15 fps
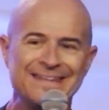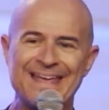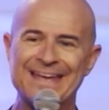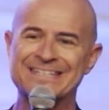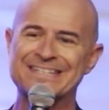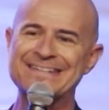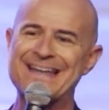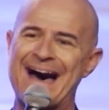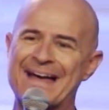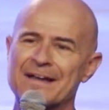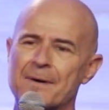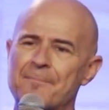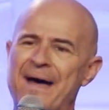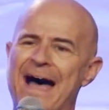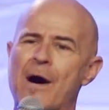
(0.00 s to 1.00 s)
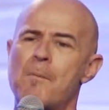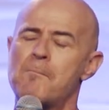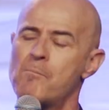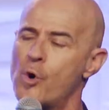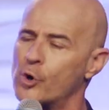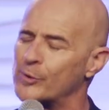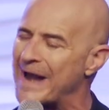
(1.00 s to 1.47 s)
It's not about
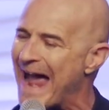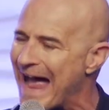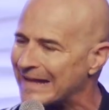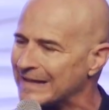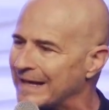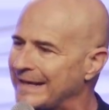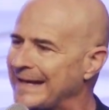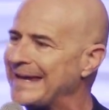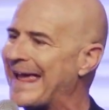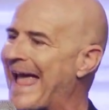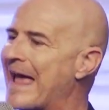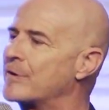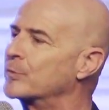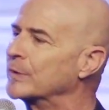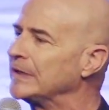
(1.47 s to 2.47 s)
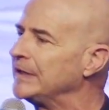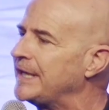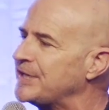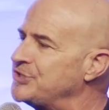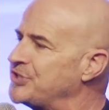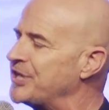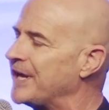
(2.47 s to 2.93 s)
morality and
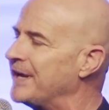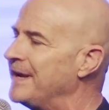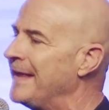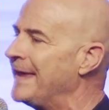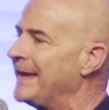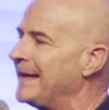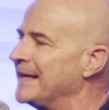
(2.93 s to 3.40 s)
religion.